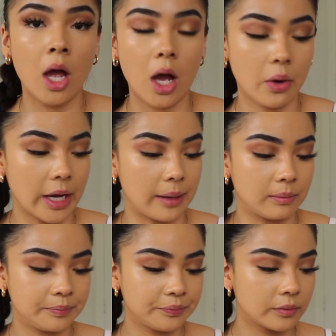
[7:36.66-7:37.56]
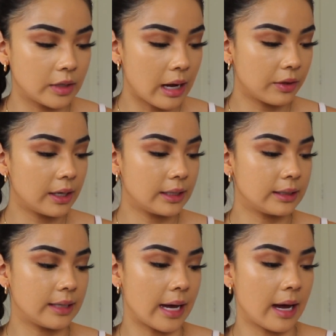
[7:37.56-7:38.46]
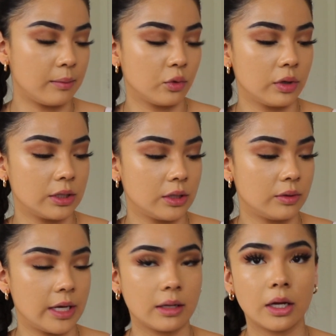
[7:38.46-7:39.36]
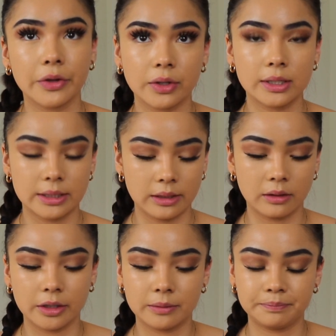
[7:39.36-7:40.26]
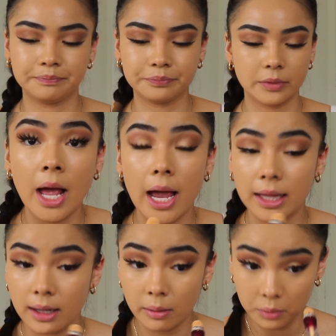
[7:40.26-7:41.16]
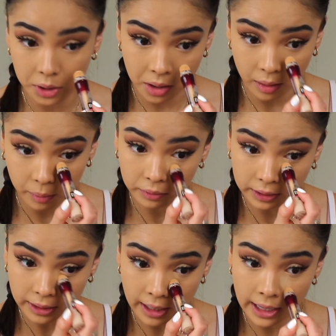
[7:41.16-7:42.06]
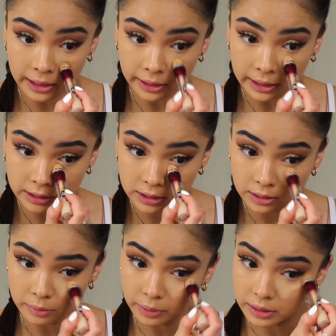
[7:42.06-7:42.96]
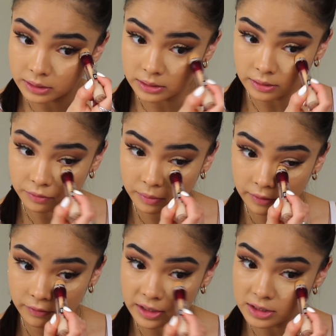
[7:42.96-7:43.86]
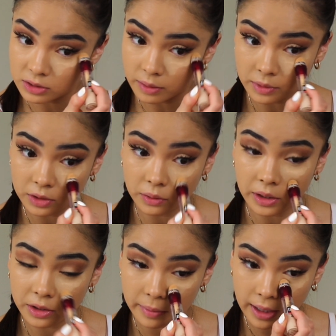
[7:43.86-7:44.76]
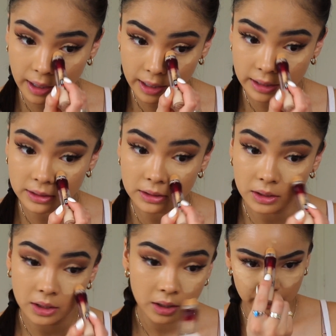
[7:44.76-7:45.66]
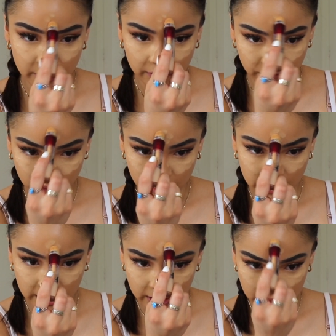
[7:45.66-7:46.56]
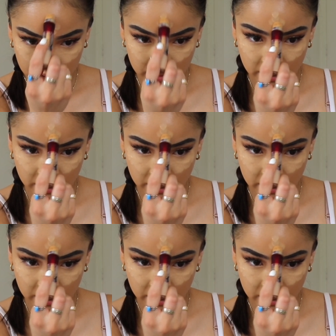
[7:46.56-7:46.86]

Okay, now that I did that, I'm going to take the other concealer, and then I'm going to really highlight the places of my face. So I'm going to do under my eyes, on my forehead,